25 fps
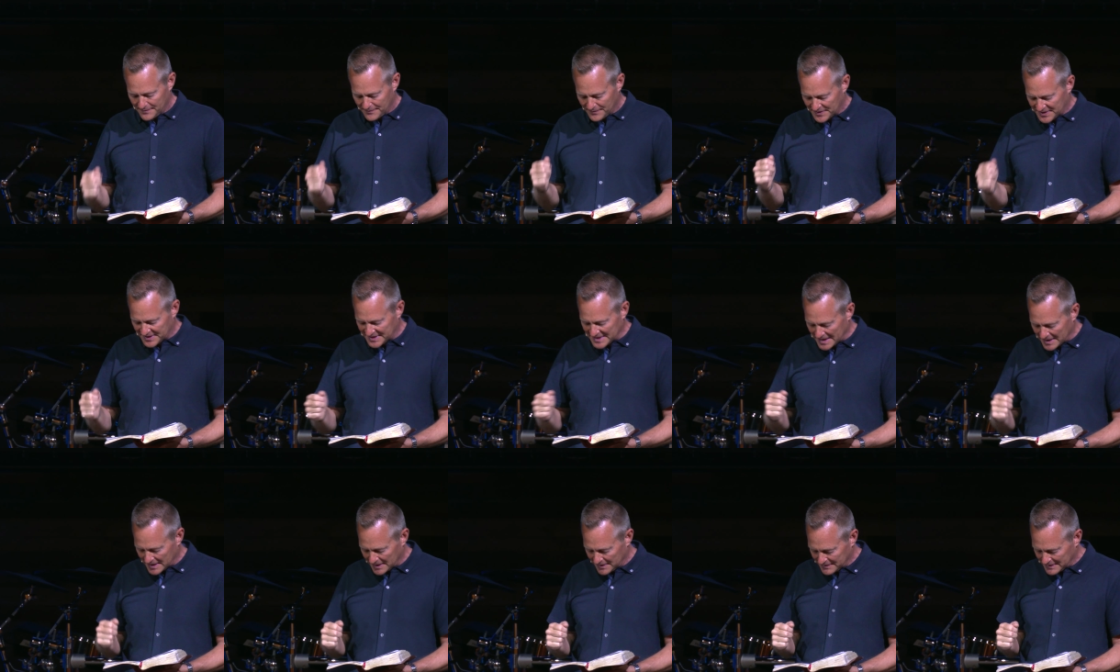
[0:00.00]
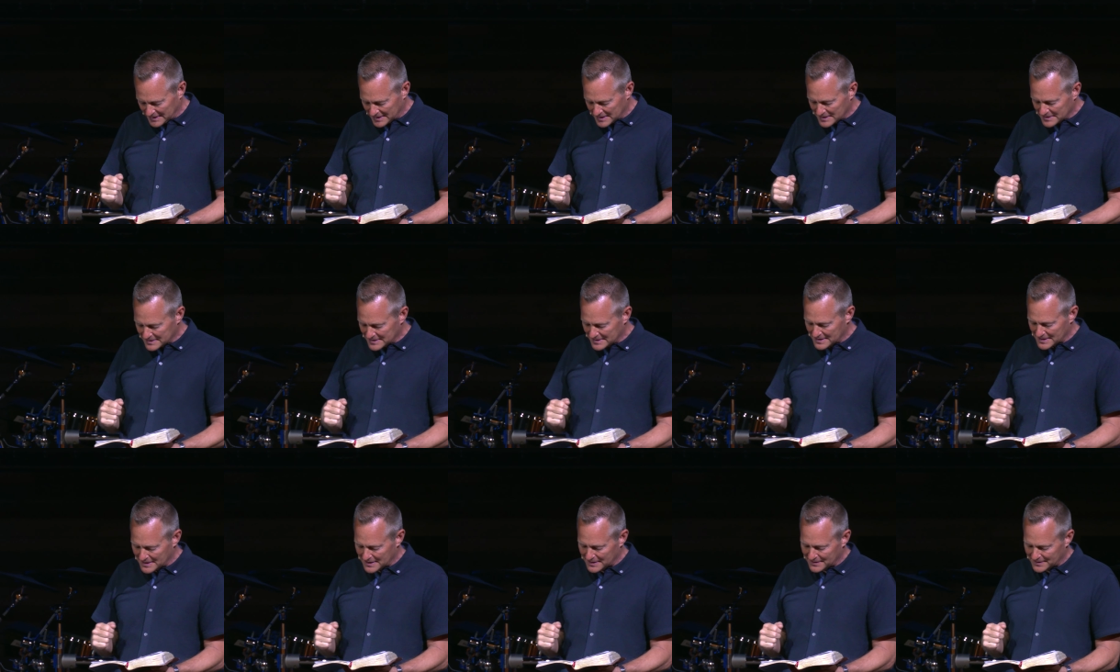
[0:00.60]
The second thing
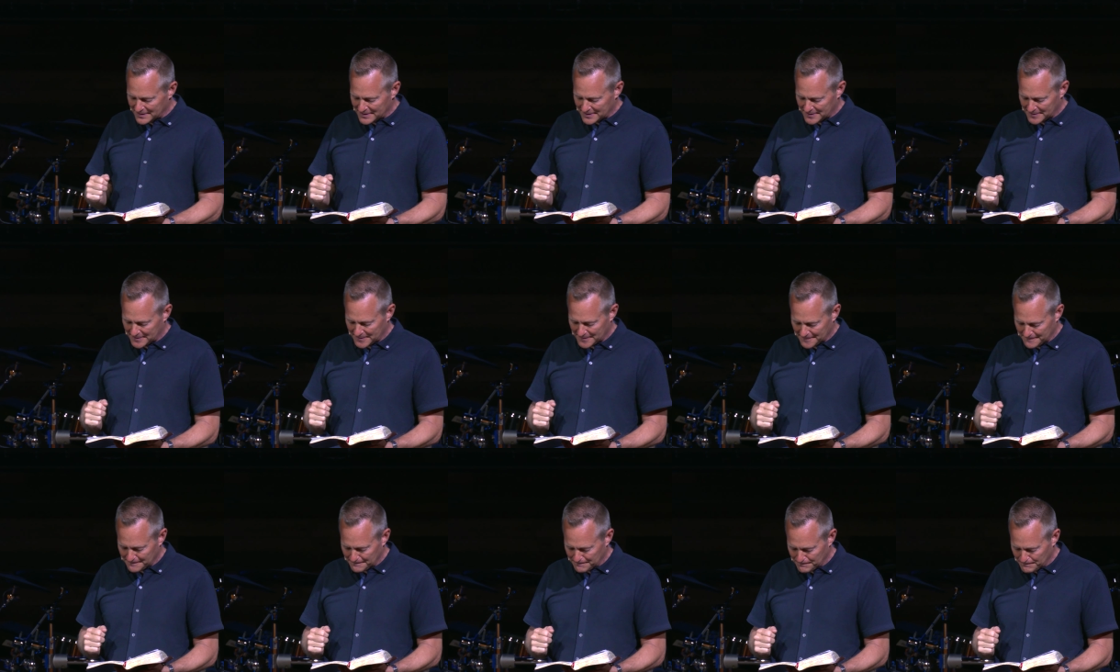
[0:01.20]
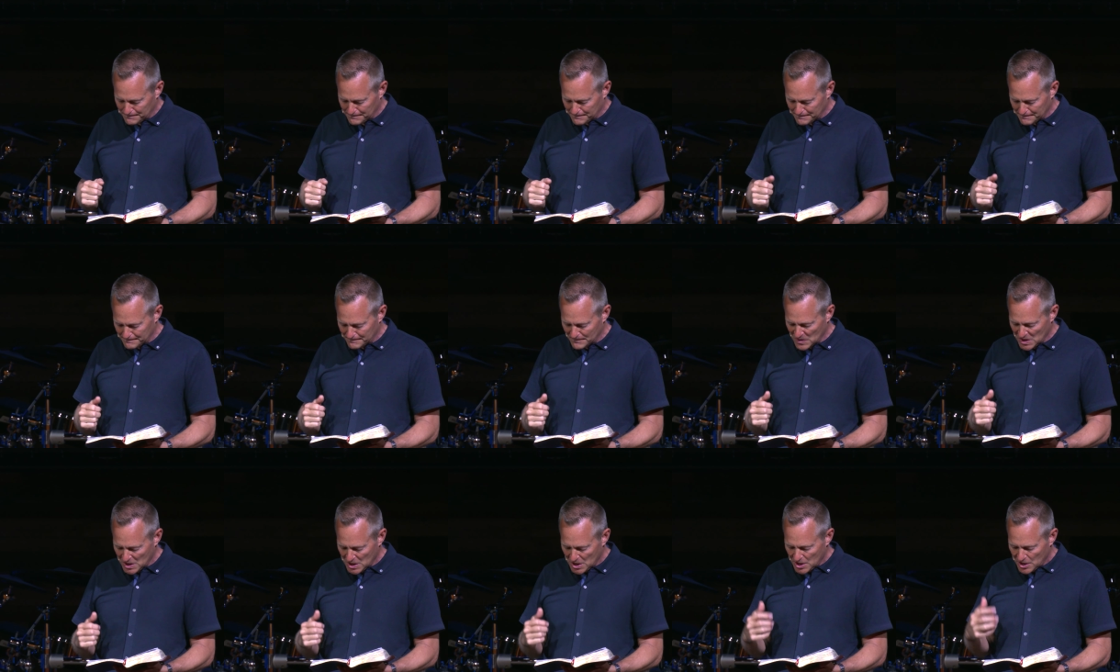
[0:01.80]
is this
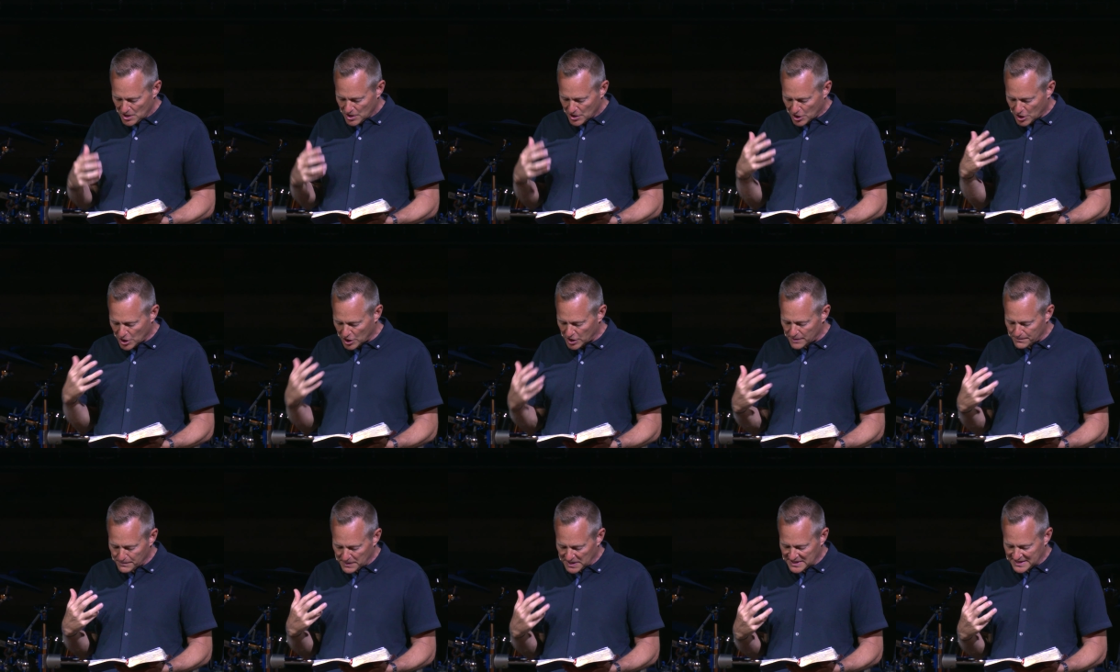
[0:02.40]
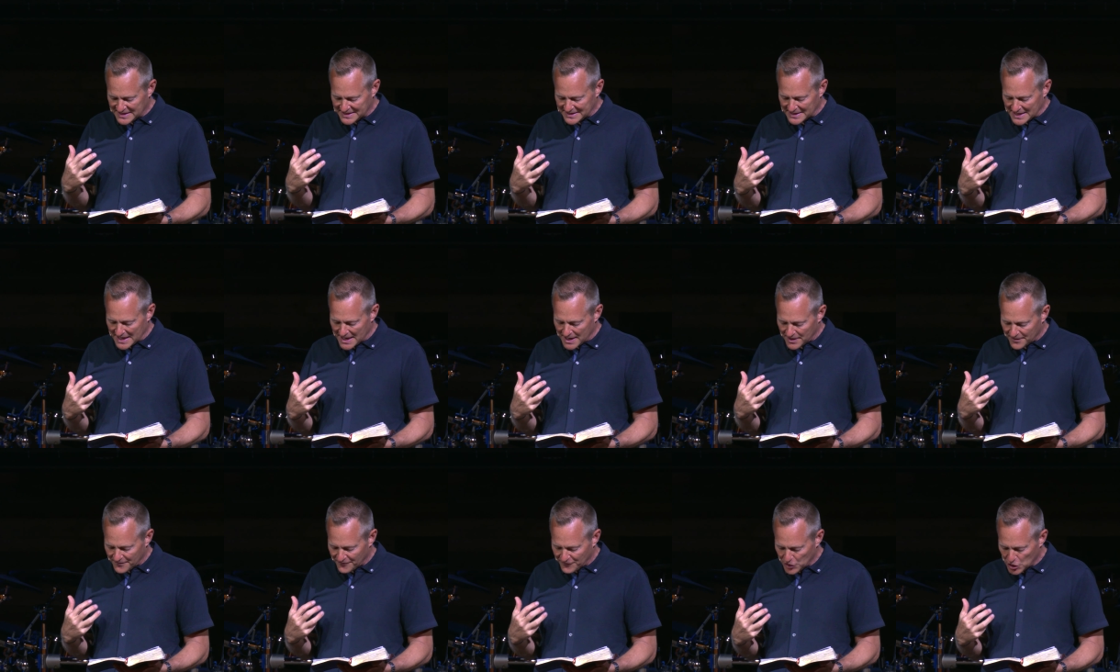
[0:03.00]
could it be
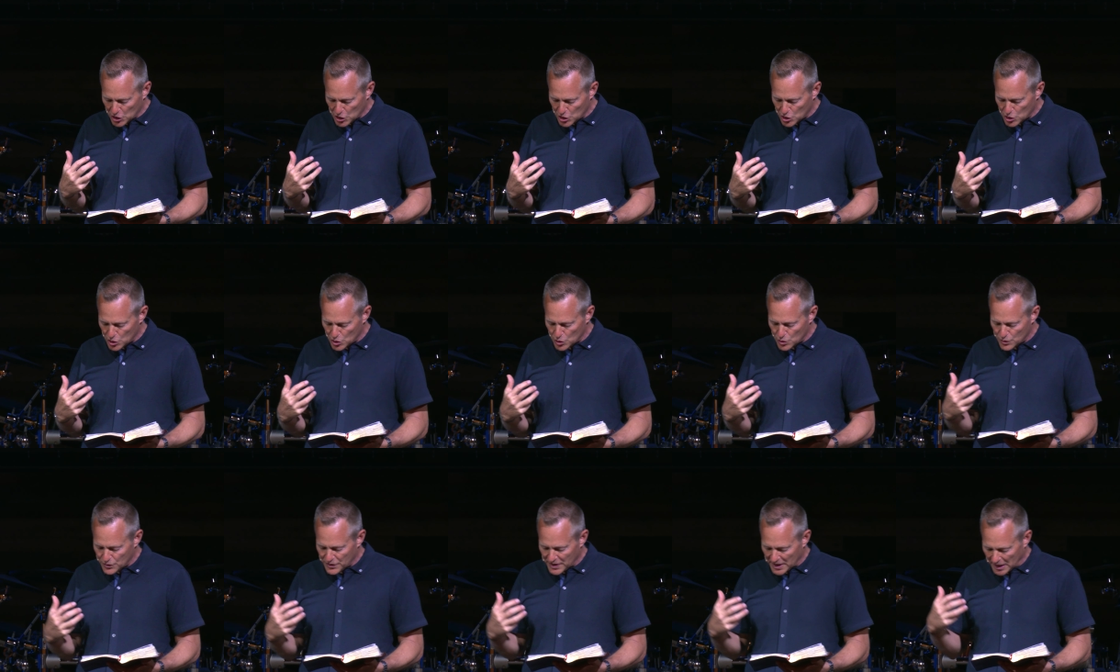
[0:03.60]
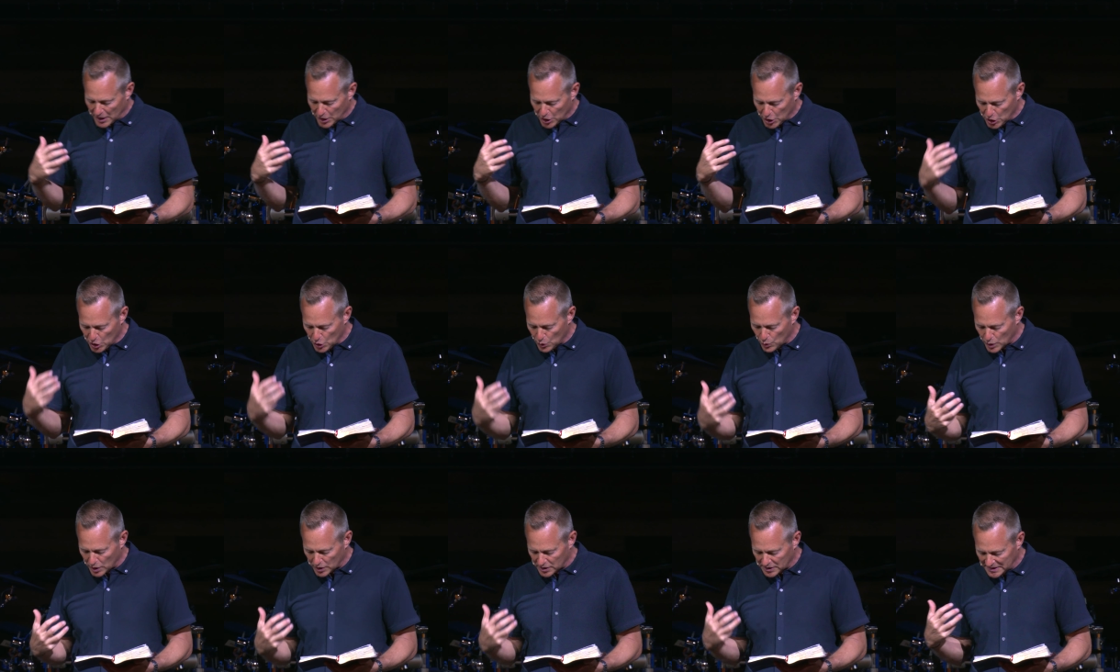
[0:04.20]
said of you that
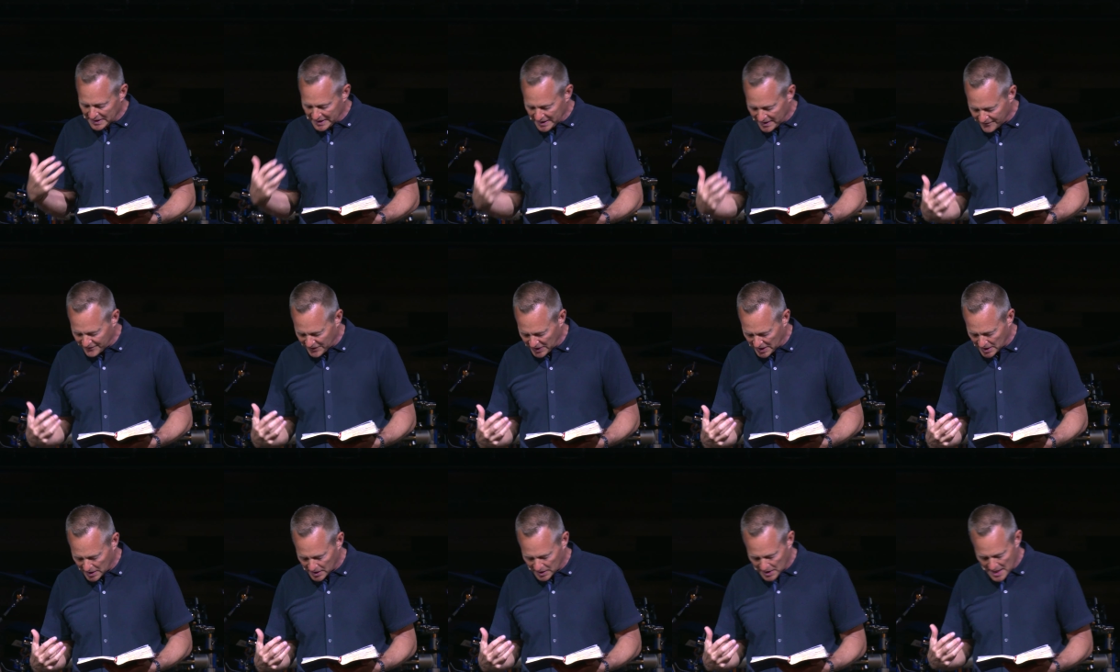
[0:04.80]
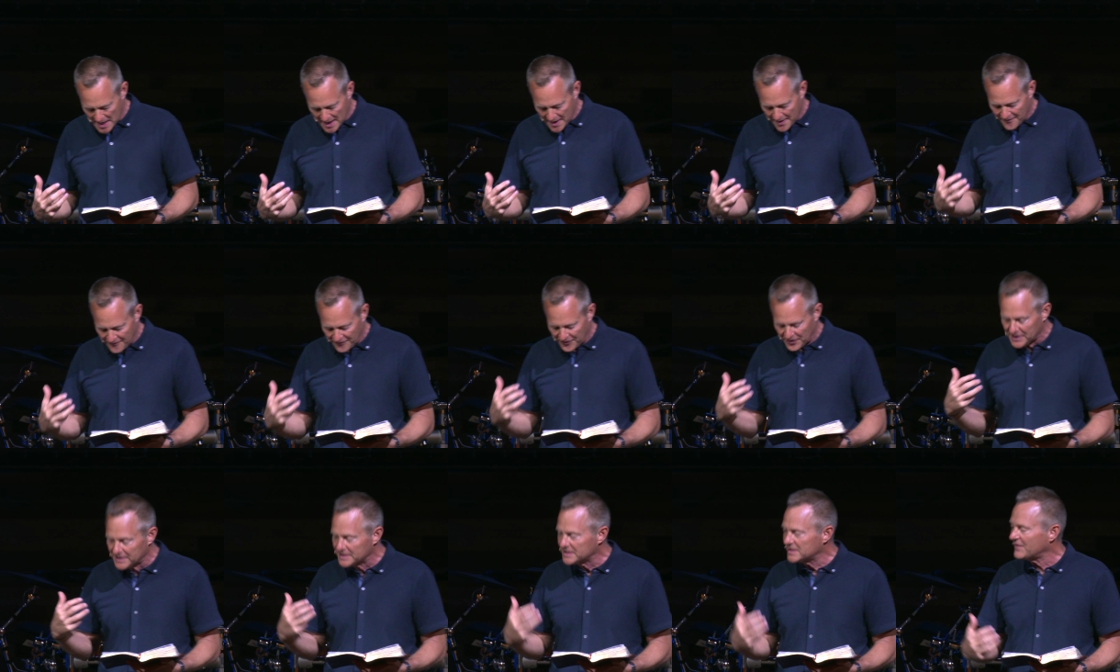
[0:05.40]
you are living a
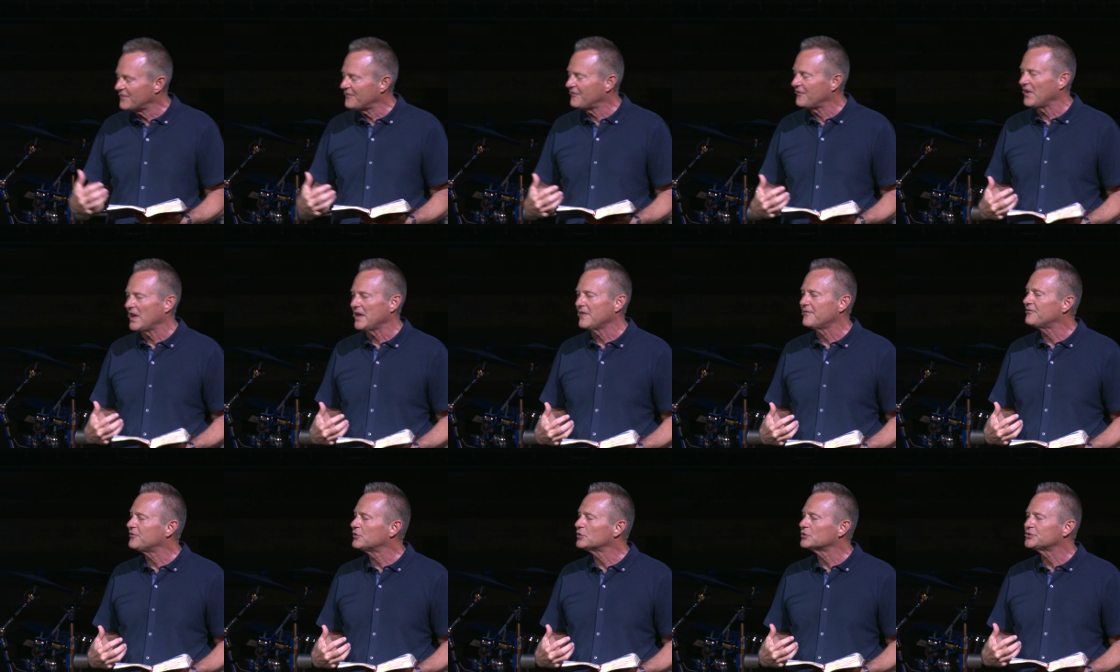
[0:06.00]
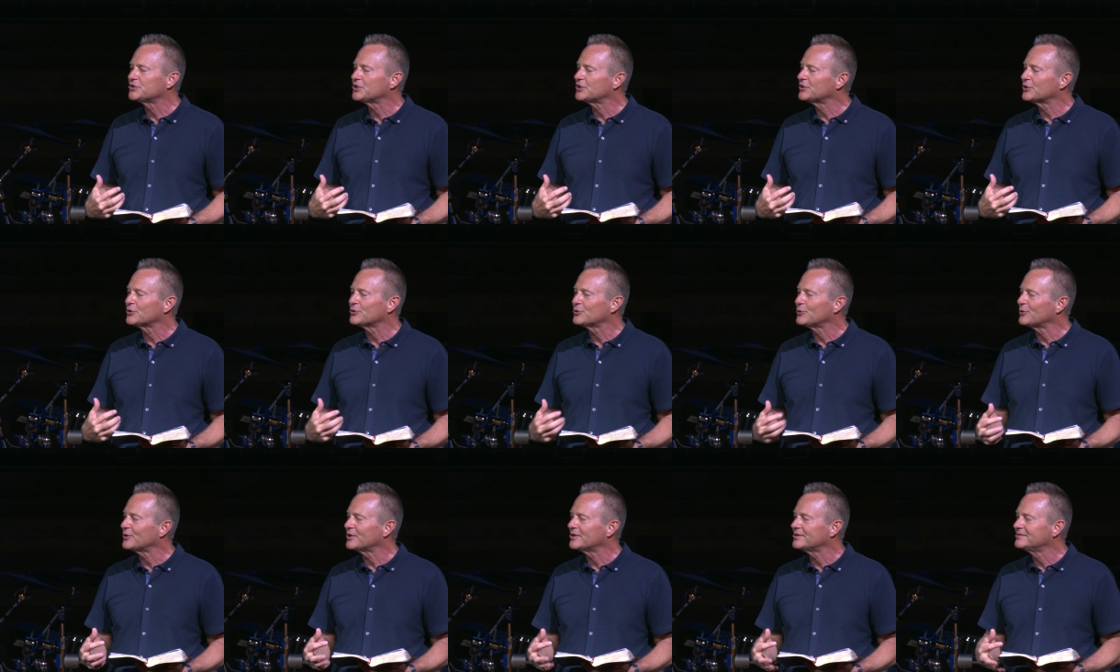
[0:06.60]
life that is faithful to the
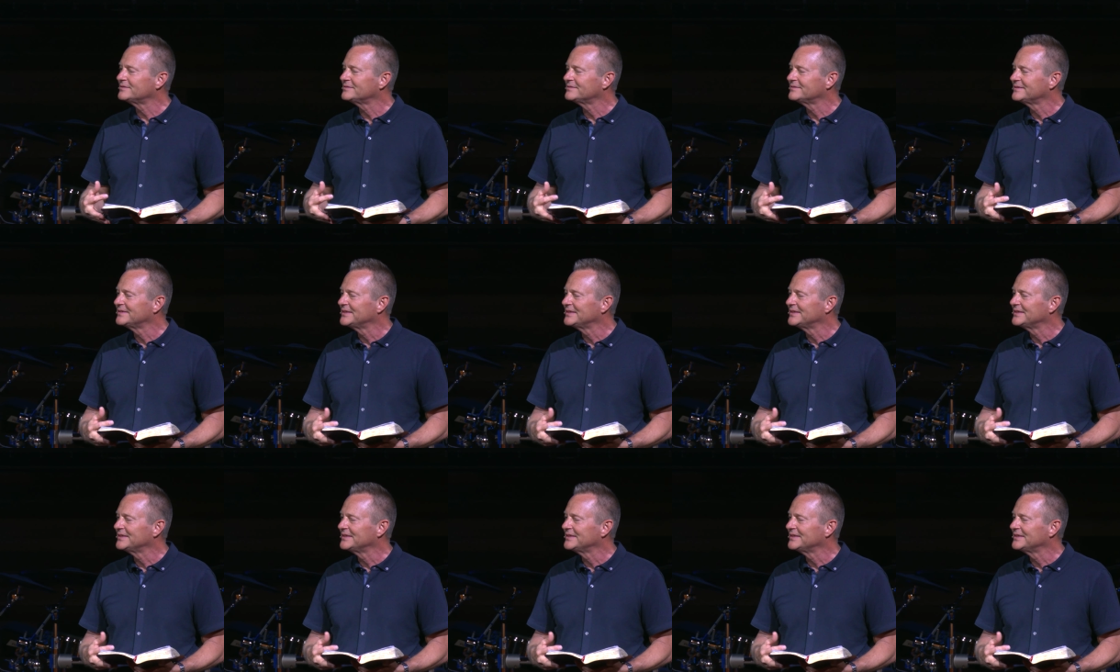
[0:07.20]
Lord?